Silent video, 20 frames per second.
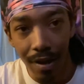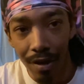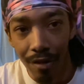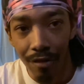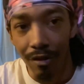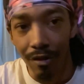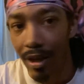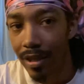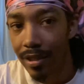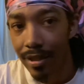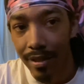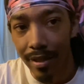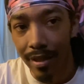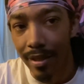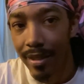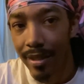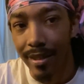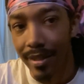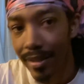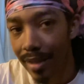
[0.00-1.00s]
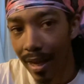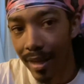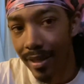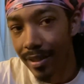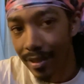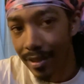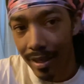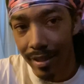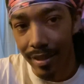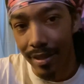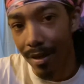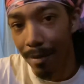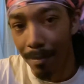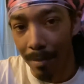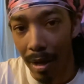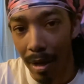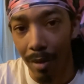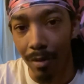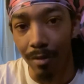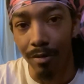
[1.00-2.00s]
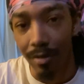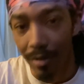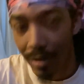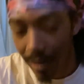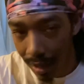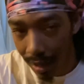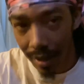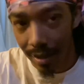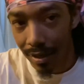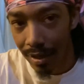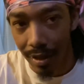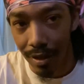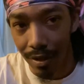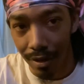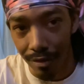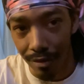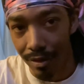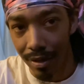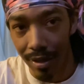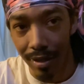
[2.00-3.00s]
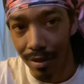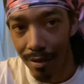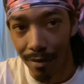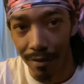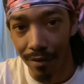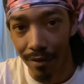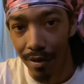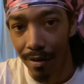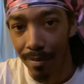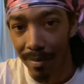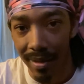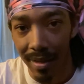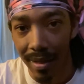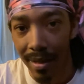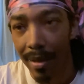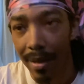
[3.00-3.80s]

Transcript: Wrestling is not just about getting in the ring. You feel me?